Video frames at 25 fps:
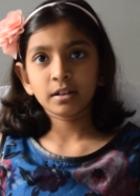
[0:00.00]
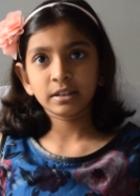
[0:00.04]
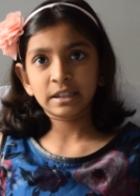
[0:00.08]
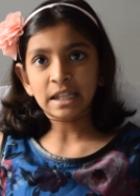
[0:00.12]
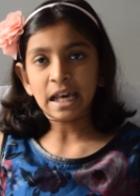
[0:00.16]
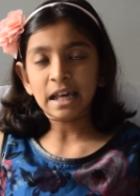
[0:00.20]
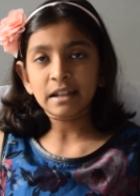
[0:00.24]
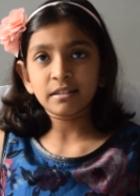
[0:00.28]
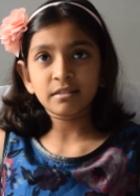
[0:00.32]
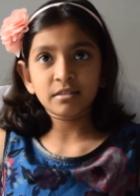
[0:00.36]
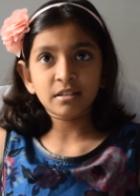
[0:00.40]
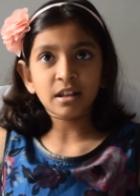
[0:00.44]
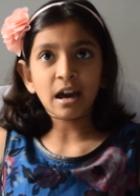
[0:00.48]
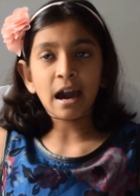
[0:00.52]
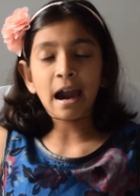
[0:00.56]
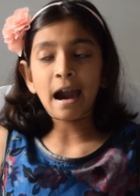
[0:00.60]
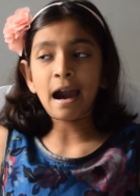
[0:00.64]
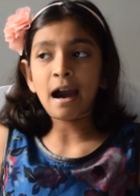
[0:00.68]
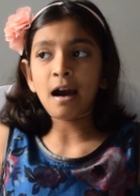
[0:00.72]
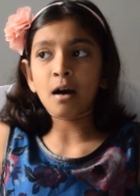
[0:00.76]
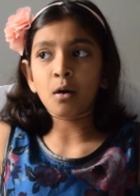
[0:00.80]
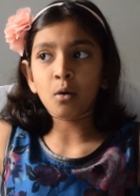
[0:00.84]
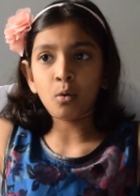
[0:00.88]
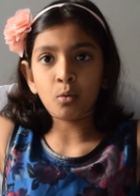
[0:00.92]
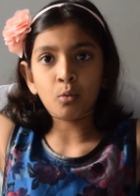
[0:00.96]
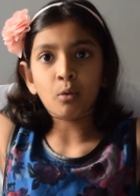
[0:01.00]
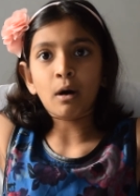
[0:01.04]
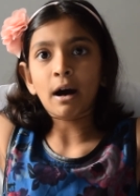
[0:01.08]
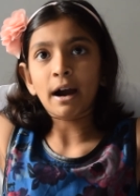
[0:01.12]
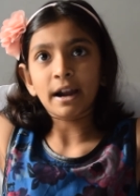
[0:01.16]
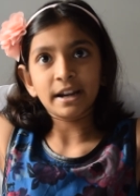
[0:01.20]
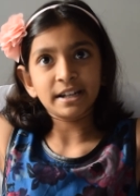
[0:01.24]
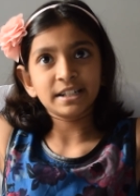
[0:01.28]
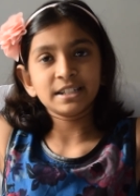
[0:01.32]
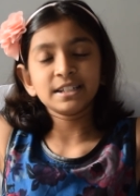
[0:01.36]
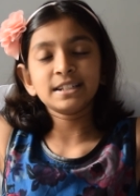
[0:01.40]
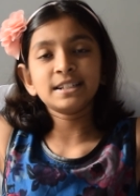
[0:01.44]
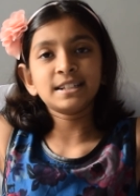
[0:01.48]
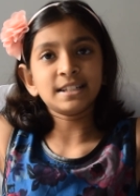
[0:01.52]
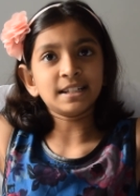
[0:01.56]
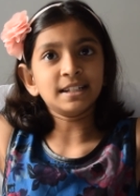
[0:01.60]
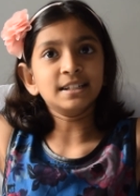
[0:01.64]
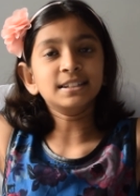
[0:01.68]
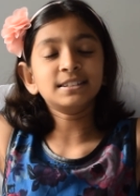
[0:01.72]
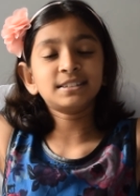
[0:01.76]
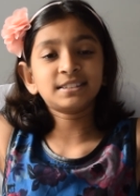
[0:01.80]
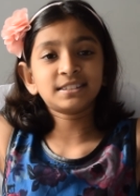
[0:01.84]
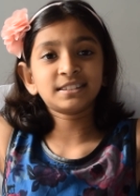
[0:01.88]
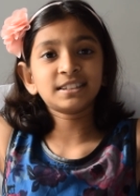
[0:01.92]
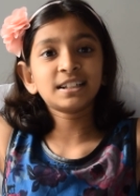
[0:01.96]
That's how wide it
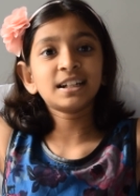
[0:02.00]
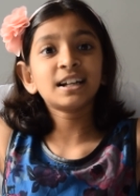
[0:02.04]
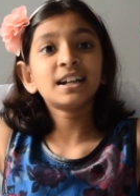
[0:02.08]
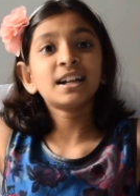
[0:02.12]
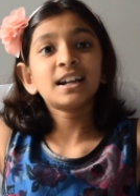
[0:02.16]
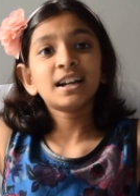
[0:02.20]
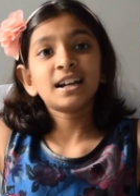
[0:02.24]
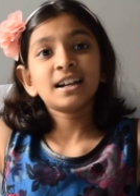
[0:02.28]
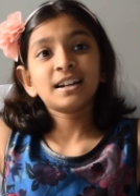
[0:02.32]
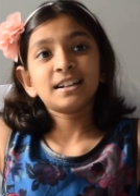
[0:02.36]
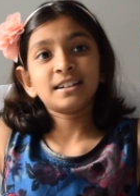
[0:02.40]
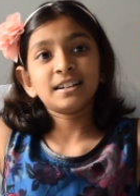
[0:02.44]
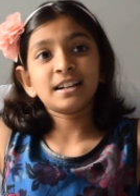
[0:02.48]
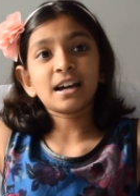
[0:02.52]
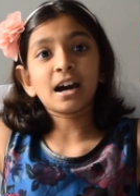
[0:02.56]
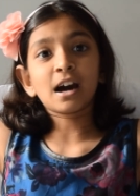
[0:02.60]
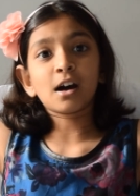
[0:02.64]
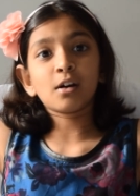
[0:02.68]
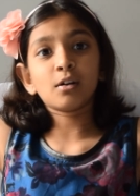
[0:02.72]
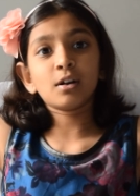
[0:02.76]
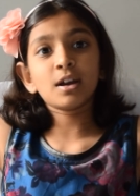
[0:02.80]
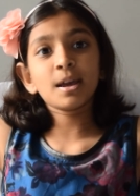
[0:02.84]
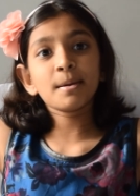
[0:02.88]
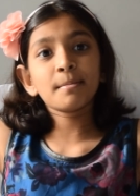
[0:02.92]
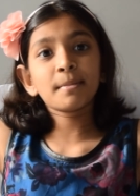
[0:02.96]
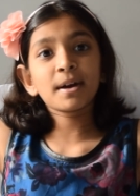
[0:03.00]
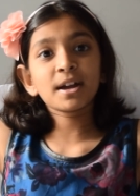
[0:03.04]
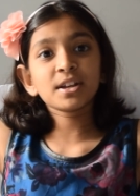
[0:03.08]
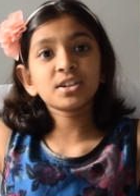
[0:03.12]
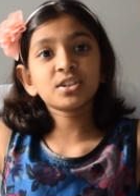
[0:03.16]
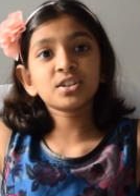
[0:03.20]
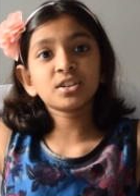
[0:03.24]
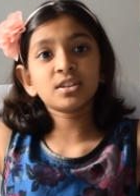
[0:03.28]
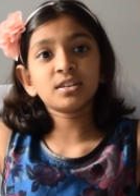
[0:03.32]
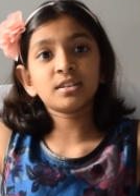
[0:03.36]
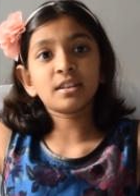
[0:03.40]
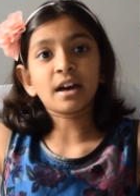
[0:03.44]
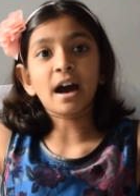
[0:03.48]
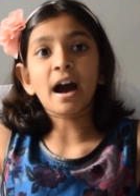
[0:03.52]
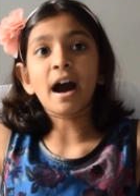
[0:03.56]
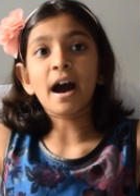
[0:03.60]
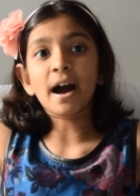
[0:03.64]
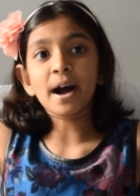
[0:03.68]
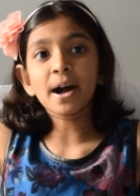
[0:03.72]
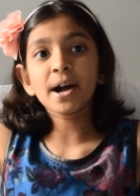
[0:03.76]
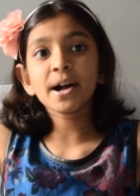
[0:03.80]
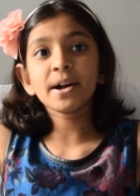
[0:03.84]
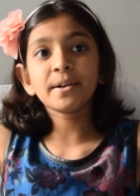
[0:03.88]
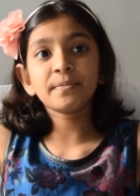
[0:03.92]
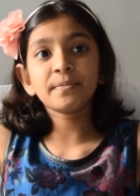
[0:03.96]
is. Now imagine that